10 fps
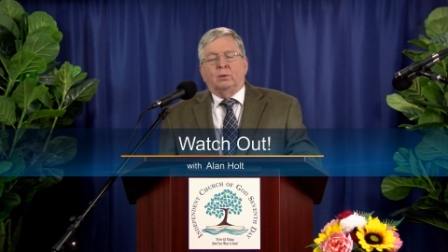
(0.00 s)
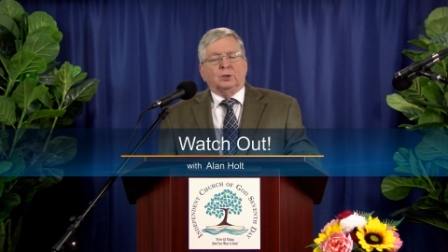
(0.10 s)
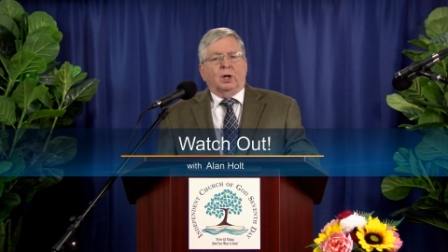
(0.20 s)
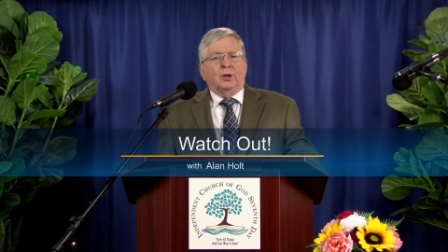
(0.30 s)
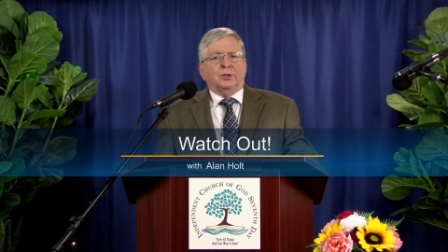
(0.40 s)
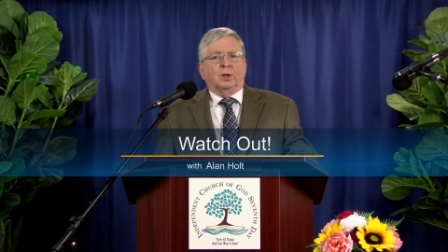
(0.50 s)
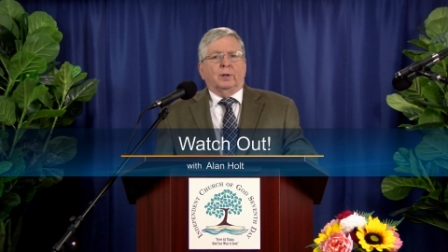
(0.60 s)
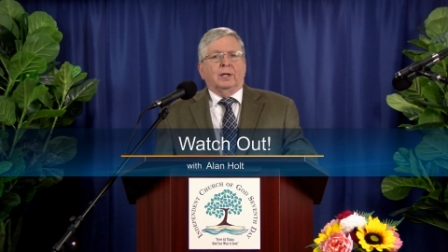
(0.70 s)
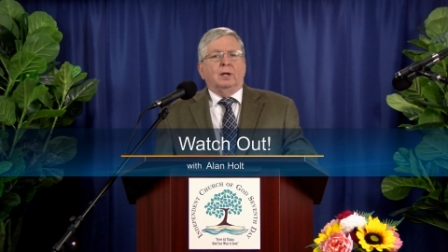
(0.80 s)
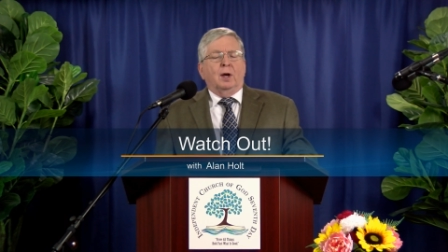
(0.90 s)
There was
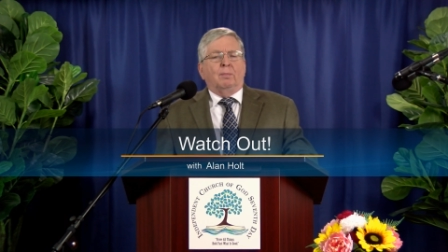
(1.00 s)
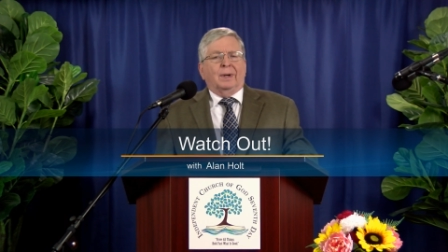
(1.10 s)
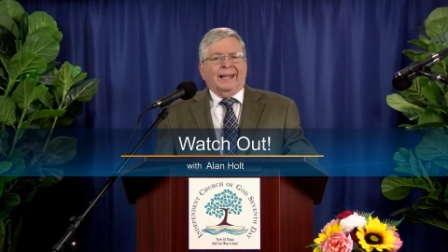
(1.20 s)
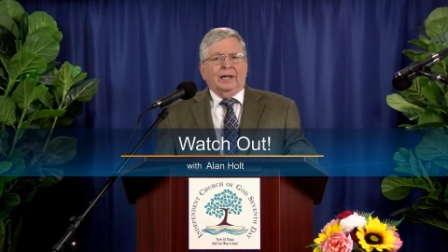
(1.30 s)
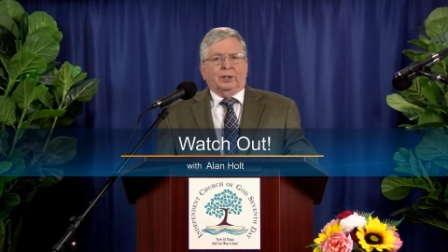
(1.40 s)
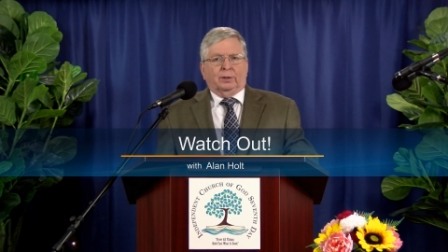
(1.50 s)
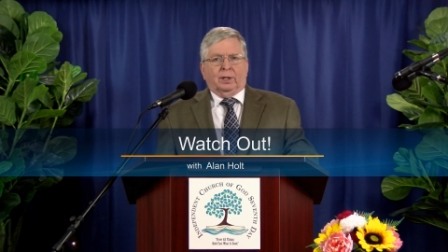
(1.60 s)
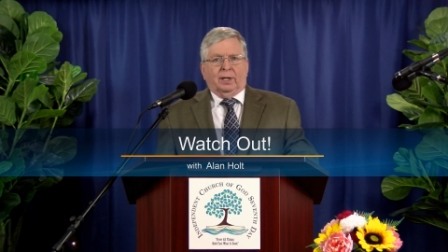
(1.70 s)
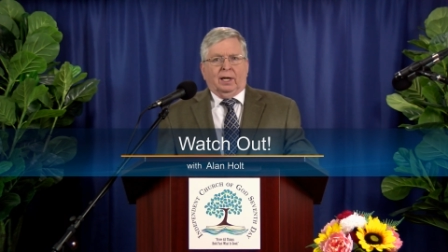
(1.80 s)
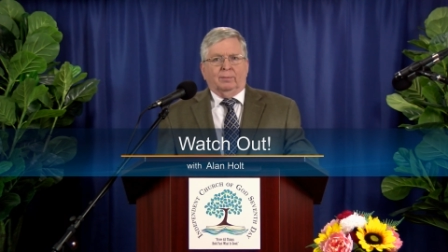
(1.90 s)
also a
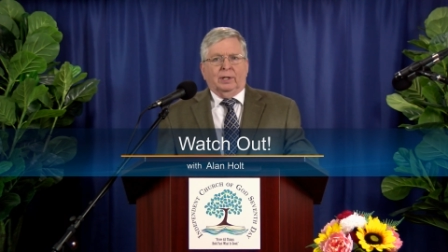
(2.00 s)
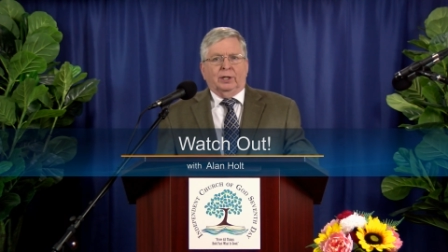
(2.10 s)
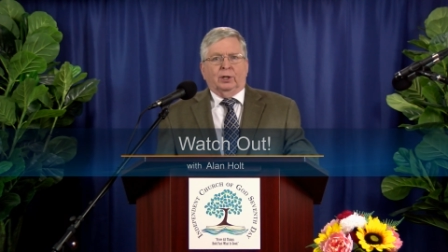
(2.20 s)
planetary alignment